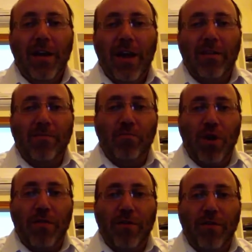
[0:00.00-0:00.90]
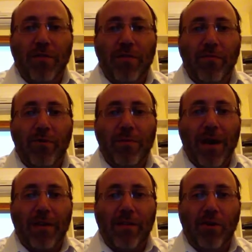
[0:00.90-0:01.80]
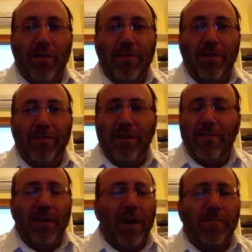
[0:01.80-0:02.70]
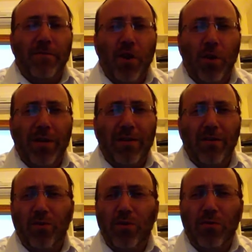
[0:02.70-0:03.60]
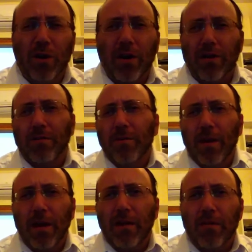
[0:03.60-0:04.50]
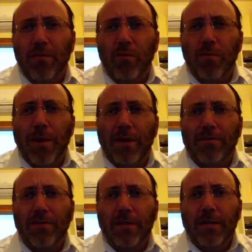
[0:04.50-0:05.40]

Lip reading: And his brother threw him out of the office, and he said, I have no idea who you are, and he threw him out.